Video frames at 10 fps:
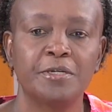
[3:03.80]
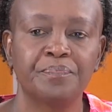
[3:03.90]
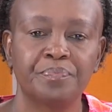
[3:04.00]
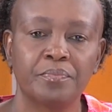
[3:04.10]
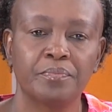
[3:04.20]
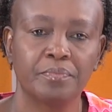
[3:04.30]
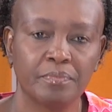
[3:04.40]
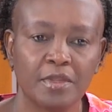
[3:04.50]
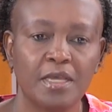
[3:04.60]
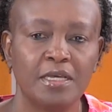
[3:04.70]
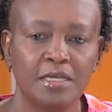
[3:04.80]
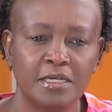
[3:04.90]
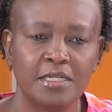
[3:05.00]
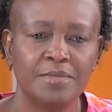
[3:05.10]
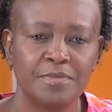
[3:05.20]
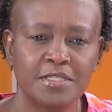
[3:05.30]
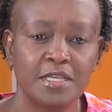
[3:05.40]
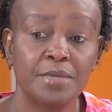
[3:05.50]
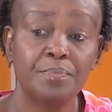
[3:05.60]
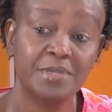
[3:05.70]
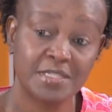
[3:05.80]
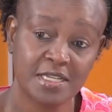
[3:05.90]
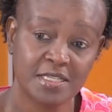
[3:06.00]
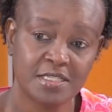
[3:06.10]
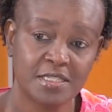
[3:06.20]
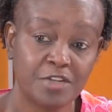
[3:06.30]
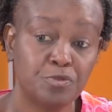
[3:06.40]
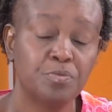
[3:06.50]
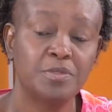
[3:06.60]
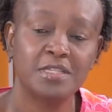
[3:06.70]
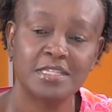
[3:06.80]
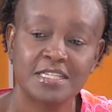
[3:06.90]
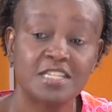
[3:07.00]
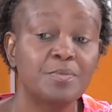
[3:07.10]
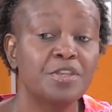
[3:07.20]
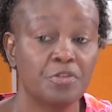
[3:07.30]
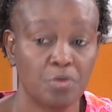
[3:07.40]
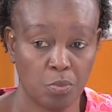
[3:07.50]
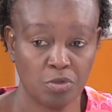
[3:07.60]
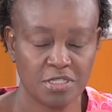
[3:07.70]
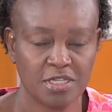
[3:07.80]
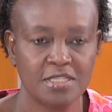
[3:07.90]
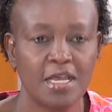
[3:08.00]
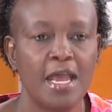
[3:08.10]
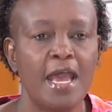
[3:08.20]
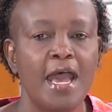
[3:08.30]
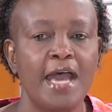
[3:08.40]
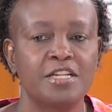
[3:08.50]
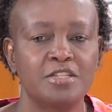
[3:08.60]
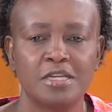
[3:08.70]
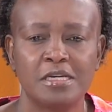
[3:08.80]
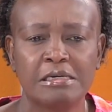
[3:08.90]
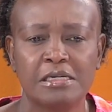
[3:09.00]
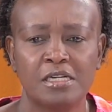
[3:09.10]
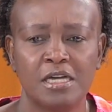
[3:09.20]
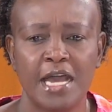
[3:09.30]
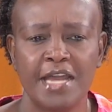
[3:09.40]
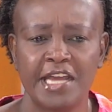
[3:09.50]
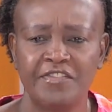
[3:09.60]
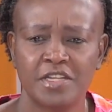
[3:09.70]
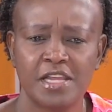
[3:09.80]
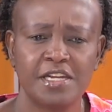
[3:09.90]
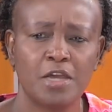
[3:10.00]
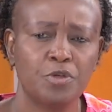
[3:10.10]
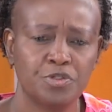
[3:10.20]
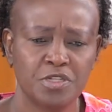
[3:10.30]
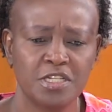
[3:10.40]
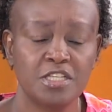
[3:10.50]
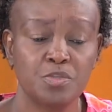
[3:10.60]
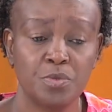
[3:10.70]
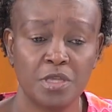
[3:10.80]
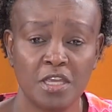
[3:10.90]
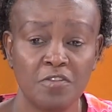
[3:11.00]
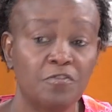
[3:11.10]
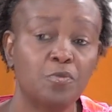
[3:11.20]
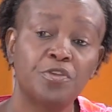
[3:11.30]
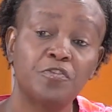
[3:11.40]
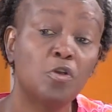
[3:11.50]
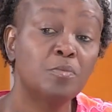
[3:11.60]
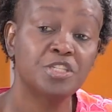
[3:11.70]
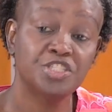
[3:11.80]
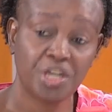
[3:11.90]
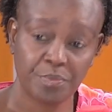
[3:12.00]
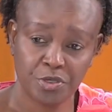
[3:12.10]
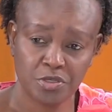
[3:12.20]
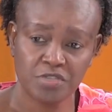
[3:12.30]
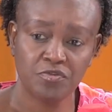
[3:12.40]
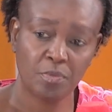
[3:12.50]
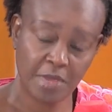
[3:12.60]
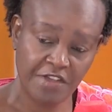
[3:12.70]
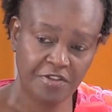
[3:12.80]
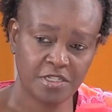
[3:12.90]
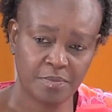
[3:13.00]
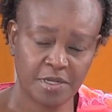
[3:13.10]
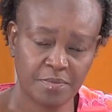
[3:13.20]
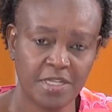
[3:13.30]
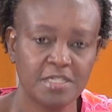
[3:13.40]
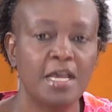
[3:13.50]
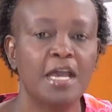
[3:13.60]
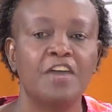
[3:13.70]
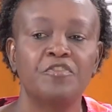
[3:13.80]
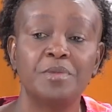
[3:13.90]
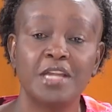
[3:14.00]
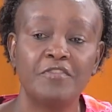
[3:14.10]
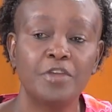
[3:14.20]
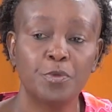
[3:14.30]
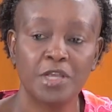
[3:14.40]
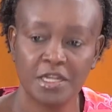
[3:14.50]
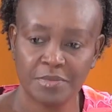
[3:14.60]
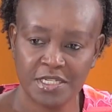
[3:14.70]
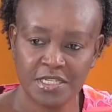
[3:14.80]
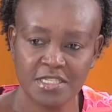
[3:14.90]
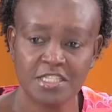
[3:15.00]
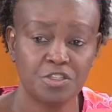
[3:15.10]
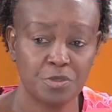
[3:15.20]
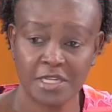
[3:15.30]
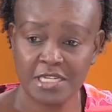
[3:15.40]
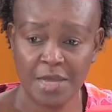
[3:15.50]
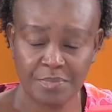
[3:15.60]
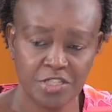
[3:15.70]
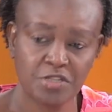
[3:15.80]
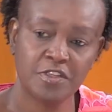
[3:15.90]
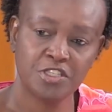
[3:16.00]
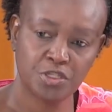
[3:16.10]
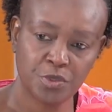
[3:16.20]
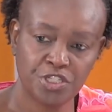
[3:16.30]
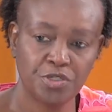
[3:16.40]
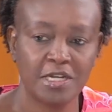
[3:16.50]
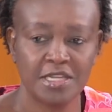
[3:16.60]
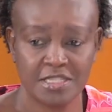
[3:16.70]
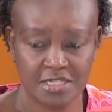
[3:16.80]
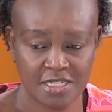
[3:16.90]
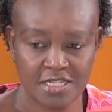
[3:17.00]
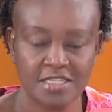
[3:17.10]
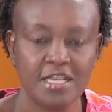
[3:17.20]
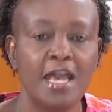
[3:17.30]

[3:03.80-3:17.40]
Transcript: um, Uh, let me say business, that in this case being the reporters. And the, uh, and after that, now what we did is we in, we formed champions from every department, and we've been having weekly meetings just to get updates of the situation and the status,